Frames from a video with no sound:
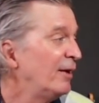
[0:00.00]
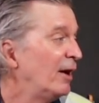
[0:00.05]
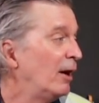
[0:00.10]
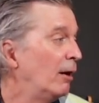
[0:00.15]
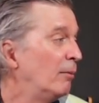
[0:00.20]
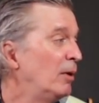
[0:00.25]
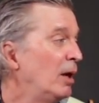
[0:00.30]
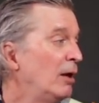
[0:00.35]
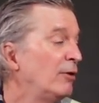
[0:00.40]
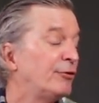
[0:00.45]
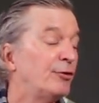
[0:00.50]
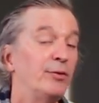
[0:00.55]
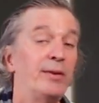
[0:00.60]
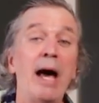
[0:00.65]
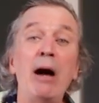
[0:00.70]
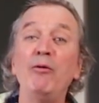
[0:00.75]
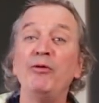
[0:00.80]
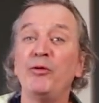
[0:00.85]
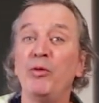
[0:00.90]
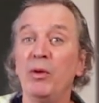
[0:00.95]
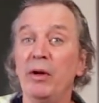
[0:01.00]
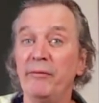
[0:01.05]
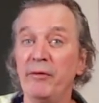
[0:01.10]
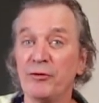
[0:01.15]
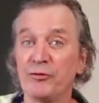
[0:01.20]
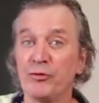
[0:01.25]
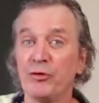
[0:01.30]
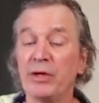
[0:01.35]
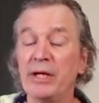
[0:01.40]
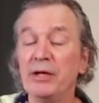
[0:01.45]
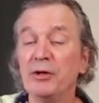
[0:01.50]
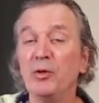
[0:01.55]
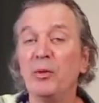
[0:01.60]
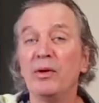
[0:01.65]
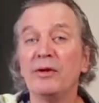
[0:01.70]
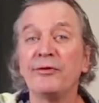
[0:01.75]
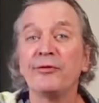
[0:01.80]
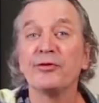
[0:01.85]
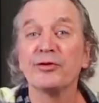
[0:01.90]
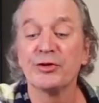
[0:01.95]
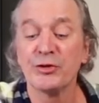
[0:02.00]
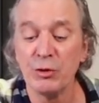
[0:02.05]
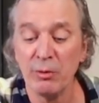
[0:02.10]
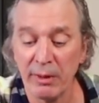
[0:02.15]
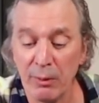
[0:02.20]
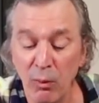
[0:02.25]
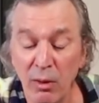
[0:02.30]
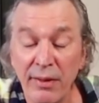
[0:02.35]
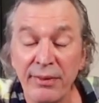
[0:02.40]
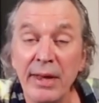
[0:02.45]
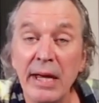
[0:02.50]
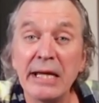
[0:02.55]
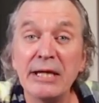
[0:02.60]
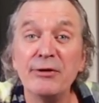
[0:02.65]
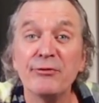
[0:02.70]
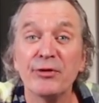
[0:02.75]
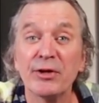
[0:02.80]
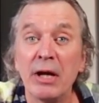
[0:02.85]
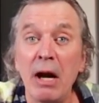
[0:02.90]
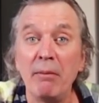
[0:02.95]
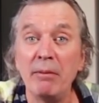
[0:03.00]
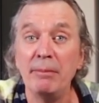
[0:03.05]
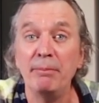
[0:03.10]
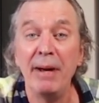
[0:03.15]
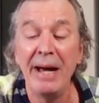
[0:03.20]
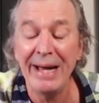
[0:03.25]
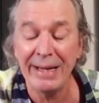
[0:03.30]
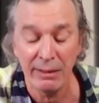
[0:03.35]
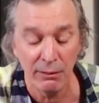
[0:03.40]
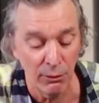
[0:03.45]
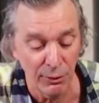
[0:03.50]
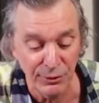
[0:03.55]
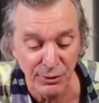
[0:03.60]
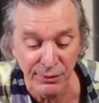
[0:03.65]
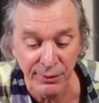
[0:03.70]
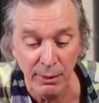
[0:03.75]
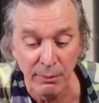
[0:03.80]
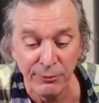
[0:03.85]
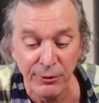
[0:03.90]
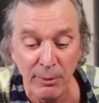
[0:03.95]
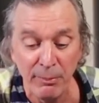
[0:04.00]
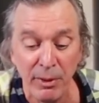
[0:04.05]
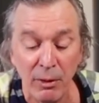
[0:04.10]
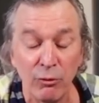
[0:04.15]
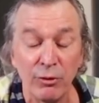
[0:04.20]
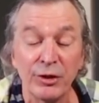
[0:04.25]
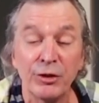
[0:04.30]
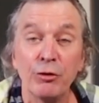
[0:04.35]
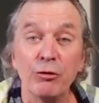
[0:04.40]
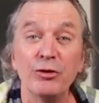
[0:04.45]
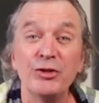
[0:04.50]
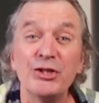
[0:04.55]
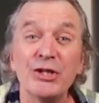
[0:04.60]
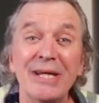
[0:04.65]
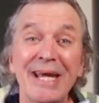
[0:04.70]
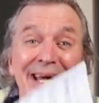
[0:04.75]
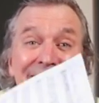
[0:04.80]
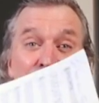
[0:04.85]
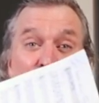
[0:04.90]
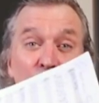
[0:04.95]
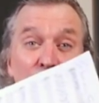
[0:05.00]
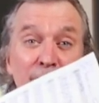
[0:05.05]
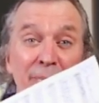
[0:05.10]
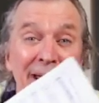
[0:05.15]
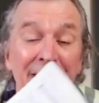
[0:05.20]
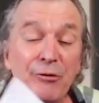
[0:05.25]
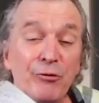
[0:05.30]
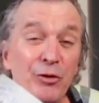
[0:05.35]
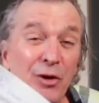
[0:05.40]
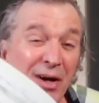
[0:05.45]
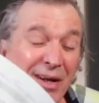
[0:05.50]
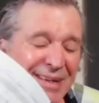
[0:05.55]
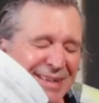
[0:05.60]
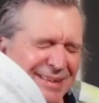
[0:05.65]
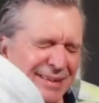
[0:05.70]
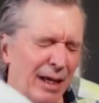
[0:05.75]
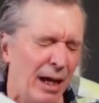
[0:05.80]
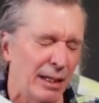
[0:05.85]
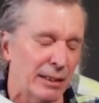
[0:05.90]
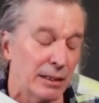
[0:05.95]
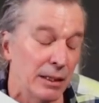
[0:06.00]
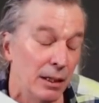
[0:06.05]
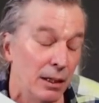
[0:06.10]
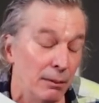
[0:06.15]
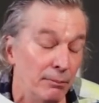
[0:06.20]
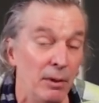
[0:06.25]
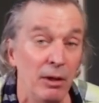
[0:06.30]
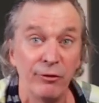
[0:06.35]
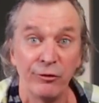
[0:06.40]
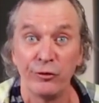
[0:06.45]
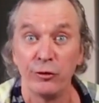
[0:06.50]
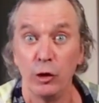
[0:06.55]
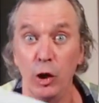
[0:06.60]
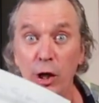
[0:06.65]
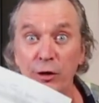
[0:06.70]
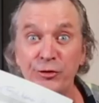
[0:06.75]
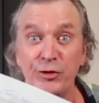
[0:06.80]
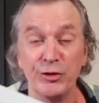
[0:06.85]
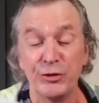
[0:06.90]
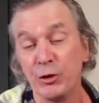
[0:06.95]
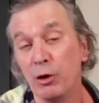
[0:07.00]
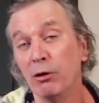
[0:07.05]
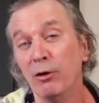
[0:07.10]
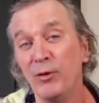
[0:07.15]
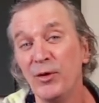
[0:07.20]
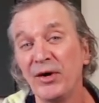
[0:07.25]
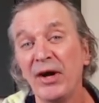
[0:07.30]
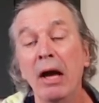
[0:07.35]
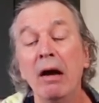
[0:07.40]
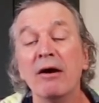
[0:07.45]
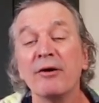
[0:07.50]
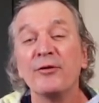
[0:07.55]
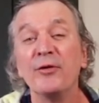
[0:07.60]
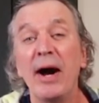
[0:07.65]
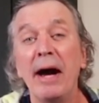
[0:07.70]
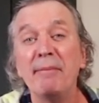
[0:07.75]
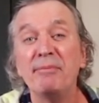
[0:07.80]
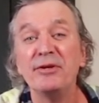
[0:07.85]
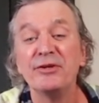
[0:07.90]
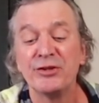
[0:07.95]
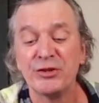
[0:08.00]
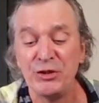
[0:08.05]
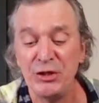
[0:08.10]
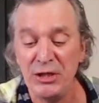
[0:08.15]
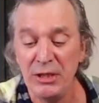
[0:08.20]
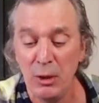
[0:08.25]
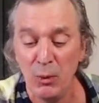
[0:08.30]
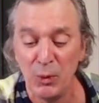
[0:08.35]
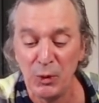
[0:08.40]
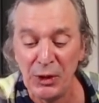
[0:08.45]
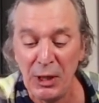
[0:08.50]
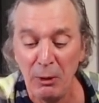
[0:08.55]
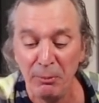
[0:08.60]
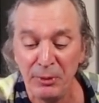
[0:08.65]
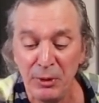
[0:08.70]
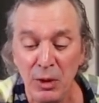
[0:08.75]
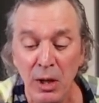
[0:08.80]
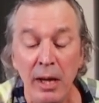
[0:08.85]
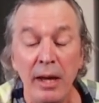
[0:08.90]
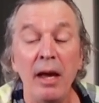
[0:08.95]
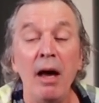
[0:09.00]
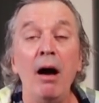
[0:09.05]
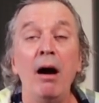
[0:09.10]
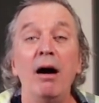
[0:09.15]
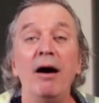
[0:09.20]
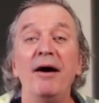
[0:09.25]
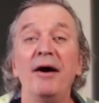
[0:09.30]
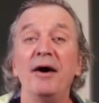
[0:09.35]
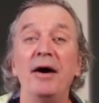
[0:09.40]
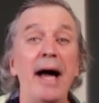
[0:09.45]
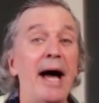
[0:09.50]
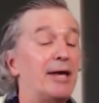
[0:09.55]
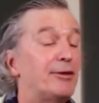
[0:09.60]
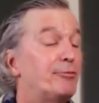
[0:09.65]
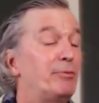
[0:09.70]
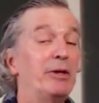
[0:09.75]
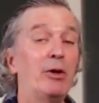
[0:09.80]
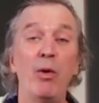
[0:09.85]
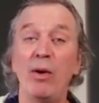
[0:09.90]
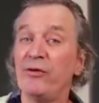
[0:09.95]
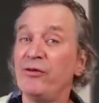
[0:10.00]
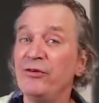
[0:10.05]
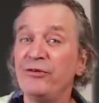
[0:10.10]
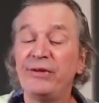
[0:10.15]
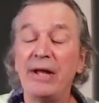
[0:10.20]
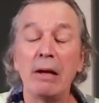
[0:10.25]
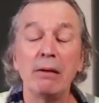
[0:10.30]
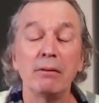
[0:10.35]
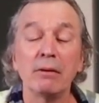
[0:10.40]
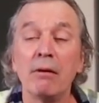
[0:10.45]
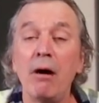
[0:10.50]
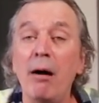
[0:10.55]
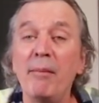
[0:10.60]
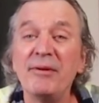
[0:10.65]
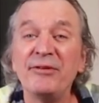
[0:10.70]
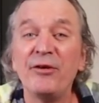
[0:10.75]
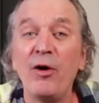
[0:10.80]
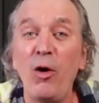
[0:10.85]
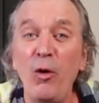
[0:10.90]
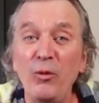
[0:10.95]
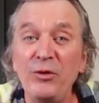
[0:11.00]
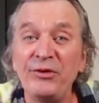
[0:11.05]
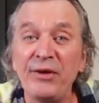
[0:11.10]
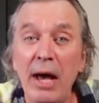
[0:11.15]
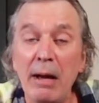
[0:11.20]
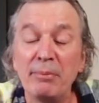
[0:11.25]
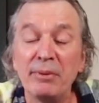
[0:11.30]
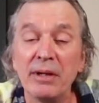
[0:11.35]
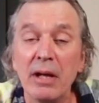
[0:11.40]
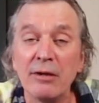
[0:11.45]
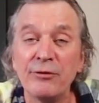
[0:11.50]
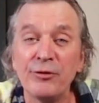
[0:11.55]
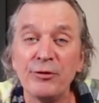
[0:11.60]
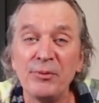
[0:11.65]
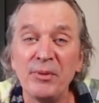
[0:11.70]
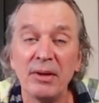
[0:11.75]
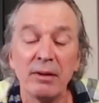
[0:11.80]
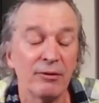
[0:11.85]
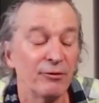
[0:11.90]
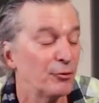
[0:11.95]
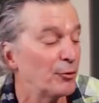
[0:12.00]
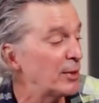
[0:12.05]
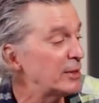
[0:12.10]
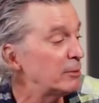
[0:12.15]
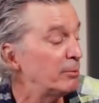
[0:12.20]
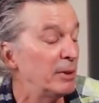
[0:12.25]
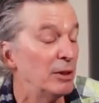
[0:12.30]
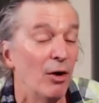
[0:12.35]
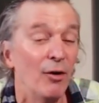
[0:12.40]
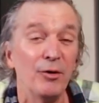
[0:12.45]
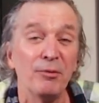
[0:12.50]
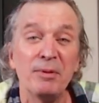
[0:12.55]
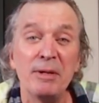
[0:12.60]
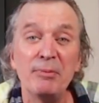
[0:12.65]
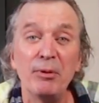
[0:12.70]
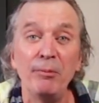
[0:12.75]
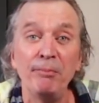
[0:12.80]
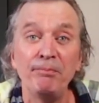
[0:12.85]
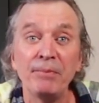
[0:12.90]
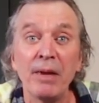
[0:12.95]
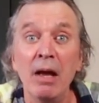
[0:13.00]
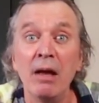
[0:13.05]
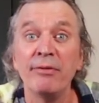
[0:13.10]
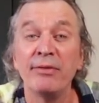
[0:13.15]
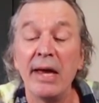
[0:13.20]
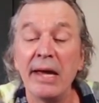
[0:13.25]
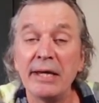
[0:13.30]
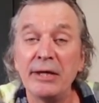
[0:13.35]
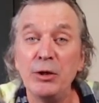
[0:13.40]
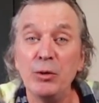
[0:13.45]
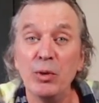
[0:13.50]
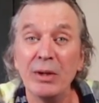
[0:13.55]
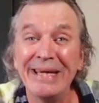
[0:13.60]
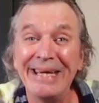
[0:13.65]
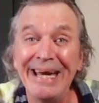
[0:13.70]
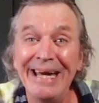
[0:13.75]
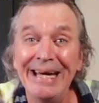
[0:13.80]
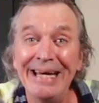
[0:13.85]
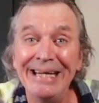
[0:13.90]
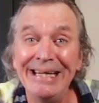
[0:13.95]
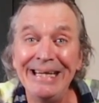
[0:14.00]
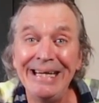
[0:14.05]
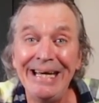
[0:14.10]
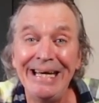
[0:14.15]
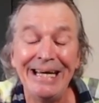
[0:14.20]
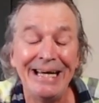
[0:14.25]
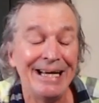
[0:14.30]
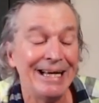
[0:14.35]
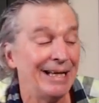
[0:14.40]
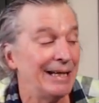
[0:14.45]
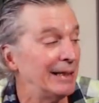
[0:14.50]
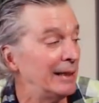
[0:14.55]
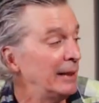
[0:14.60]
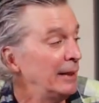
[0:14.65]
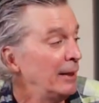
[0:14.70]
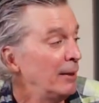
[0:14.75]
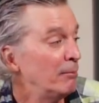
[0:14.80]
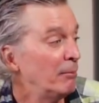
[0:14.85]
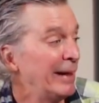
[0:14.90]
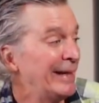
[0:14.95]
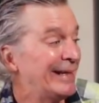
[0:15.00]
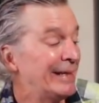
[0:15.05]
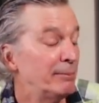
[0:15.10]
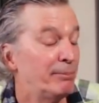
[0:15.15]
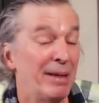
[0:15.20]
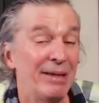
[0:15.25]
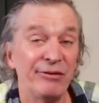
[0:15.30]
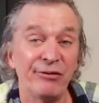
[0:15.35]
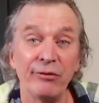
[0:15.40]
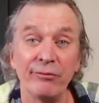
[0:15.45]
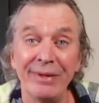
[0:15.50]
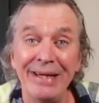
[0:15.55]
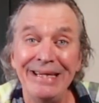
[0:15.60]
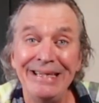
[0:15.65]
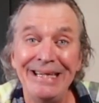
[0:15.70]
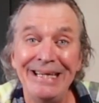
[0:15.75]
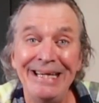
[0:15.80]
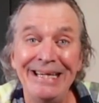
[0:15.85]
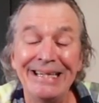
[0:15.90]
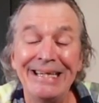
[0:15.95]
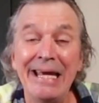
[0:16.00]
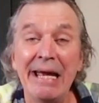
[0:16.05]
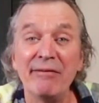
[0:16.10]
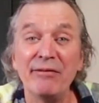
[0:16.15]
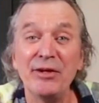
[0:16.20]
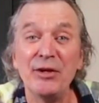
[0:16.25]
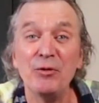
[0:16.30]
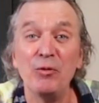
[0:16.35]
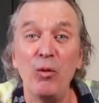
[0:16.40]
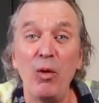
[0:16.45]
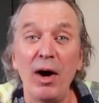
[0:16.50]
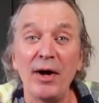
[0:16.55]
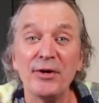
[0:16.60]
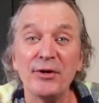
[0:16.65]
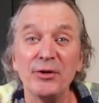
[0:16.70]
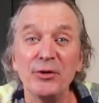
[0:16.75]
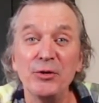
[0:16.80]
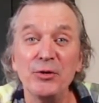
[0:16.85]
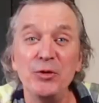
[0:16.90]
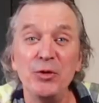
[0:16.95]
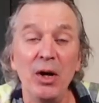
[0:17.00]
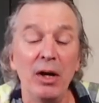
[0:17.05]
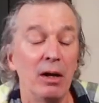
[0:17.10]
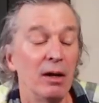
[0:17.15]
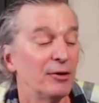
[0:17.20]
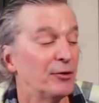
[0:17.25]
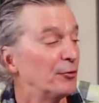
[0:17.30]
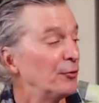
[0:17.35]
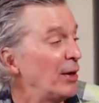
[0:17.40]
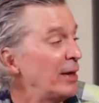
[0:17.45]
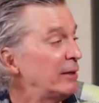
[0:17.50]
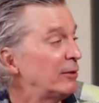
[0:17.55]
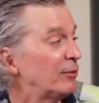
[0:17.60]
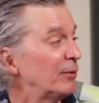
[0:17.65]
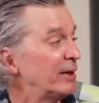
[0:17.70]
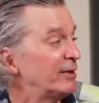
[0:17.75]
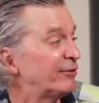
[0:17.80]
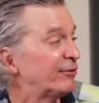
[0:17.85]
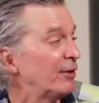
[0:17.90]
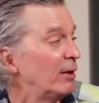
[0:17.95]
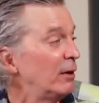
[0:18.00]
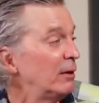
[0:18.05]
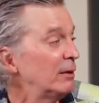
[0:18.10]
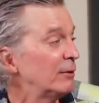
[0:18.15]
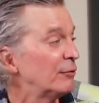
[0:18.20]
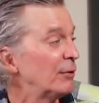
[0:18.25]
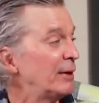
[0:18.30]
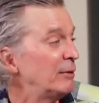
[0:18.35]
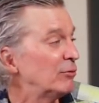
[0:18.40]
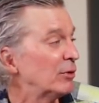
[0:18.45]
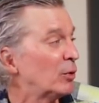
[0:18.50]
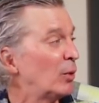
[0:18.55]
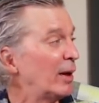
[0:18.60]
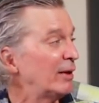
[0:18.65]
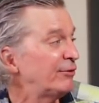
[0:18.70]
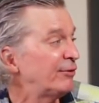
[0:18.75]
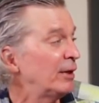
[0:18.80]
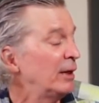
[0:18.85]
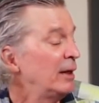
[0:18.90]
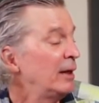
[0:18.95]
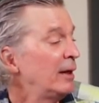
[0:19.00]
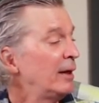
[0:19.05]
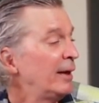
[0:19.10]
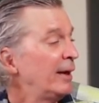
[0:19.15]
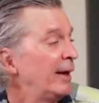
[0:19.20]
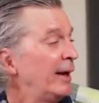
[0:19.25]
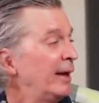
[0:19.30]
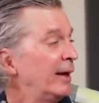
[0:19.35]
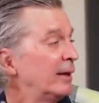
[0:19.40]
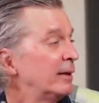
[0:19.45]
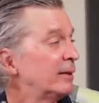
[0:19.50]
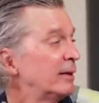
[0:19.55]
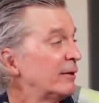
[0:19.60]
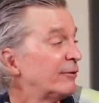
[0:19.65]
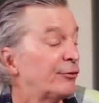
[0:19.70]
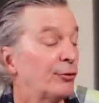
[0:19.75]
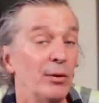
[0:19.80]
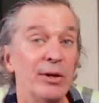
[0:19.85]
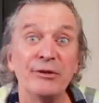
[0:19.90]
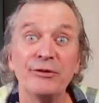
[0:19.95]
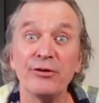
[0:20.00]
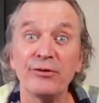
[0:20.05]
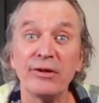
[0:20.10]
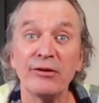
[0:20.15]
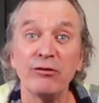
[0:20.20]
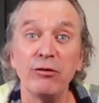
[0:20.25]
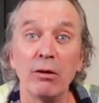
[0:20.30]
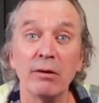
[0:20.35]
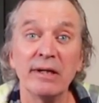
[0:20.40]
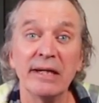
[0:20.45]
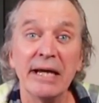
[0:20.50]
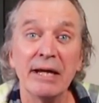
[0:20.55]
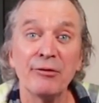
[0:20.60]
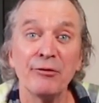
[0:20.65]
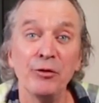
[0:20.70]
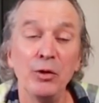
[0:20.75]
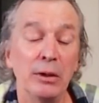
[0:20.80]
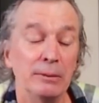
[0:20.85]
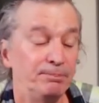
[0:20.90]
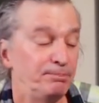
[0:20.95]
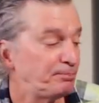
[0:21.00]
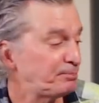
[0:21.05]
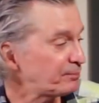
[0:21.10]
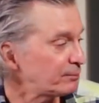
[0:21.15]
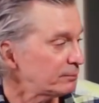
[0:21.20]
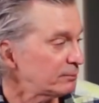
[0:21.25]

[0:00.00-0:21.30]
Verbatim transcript: Um, so that was one of our trickier ones for sure. But I want to thank you for coming back. All your thumbs up. I would encourage you again to go to patreon.com slash guitarwork. Grab this sheet. It will help you. Uh, ask me questions down in the comments. Always happy to answer them. And it's great to meet all the people. Thank you again, uh, Mike in Pennsylvania and Kevin in Waterloo. A great, great song. A great request. And uh, sorry it took this long to get through it.